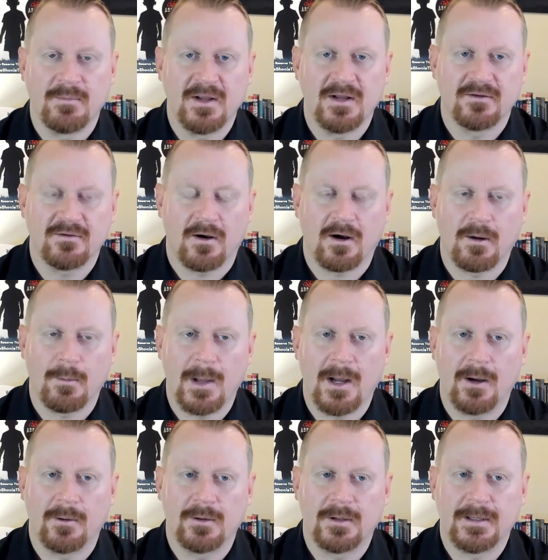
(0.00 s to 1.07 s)
me to talk
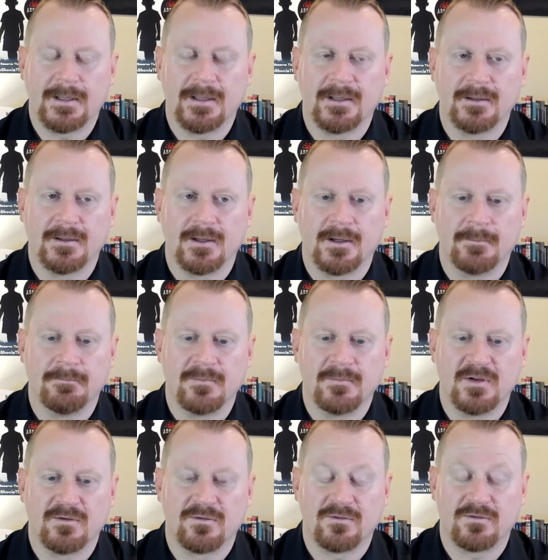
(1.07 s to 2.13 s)
about, and
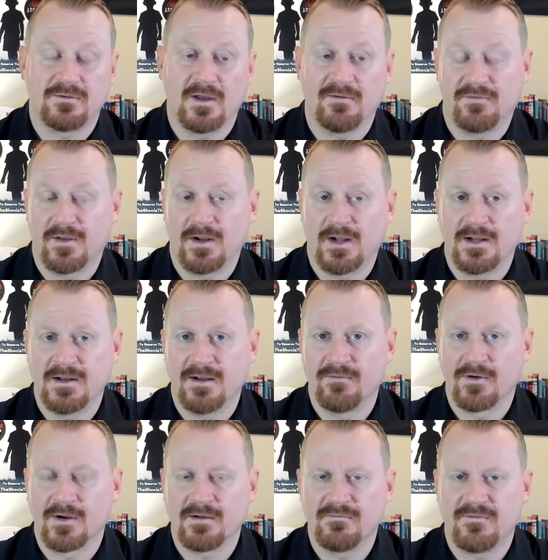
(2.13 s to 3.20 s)
it's stuff that I'd
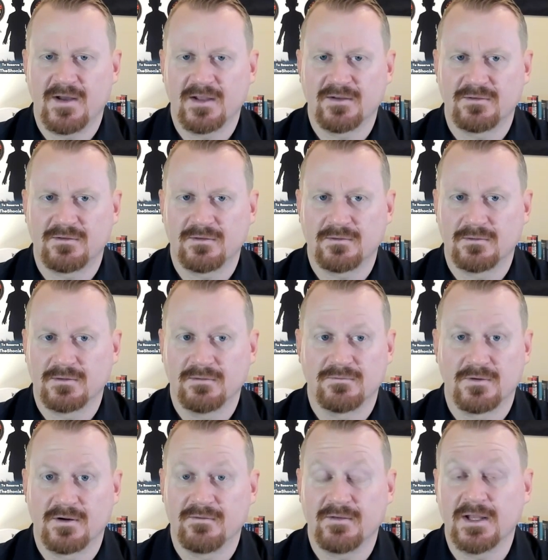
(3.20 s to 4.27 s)
never confessed in
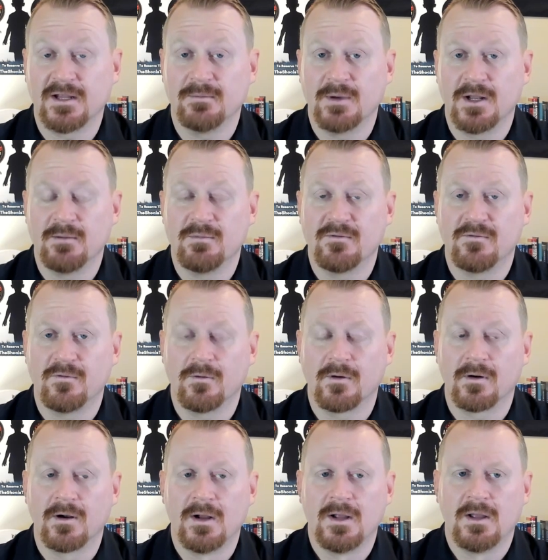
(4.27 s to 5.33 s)
front of anybody
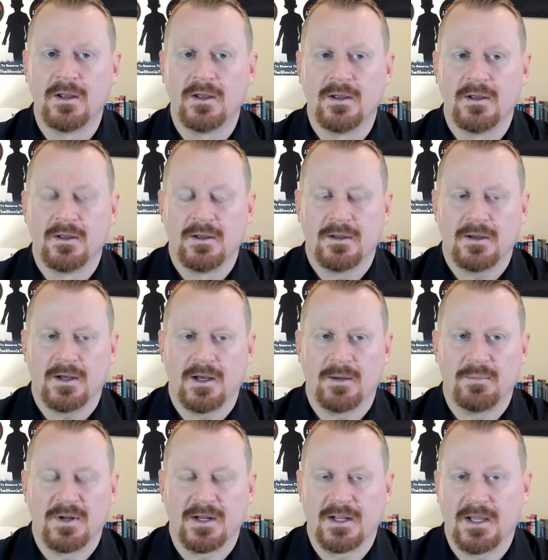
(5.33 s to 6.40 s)
before.
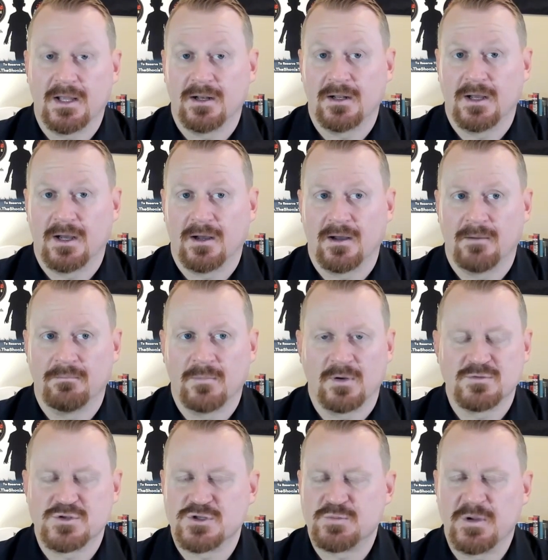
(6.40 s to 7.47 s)
But again, I
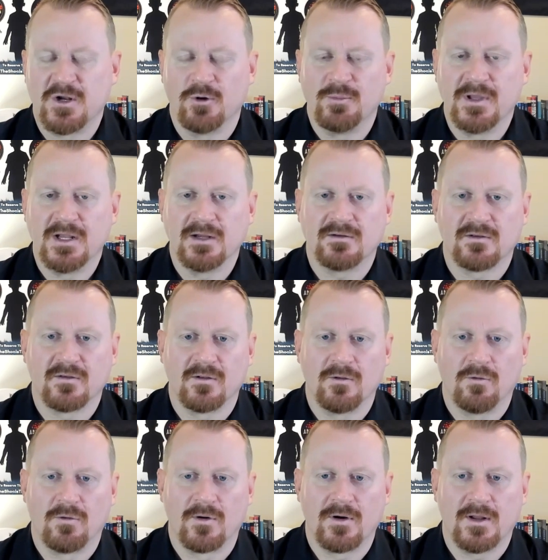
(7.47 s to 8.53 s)
was just being obedient to the
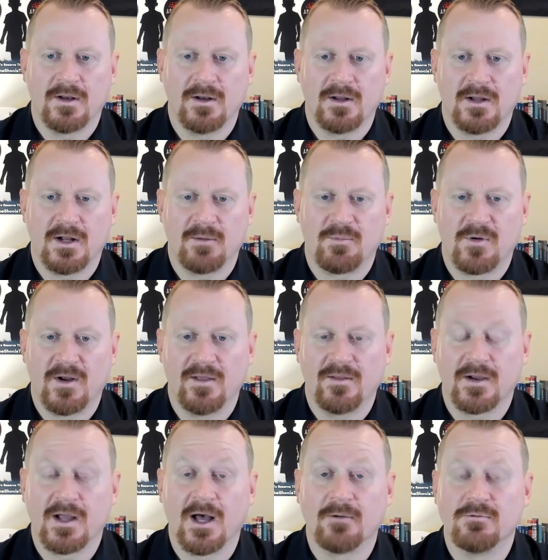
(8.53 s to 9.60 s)
Lord, and I pray
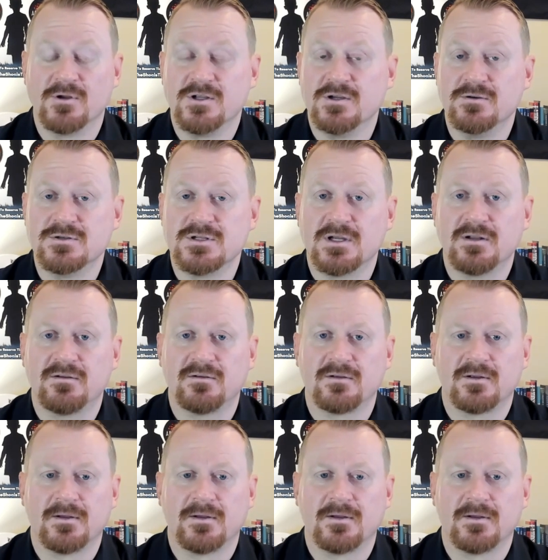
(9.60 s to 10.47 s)
that God would use it,